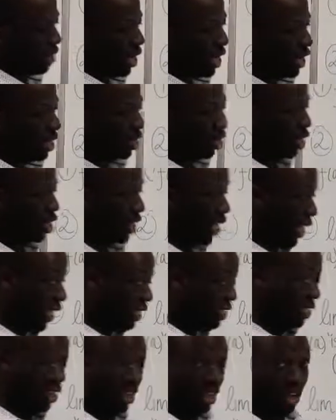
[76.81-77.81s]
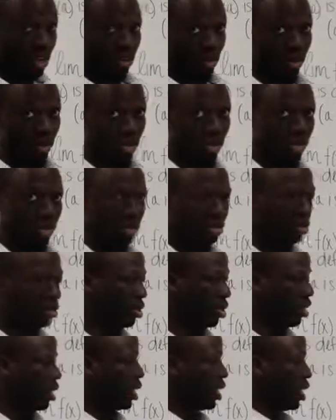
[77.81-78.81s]
direction is equal to
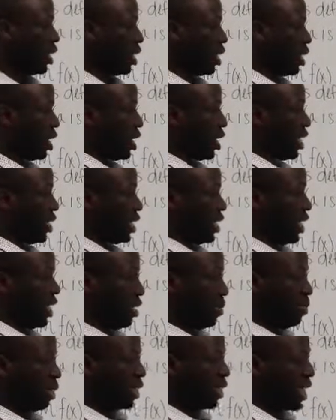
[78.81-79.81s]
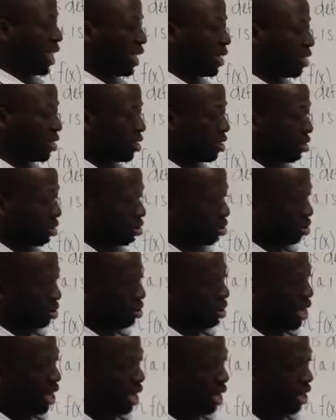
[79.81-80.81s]
the limit x goes
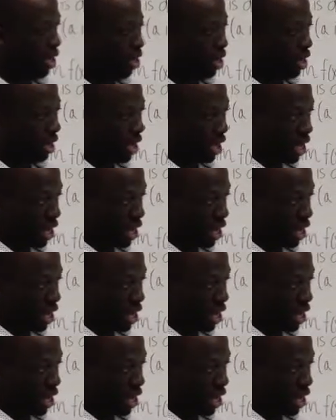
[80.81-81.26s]
to a on the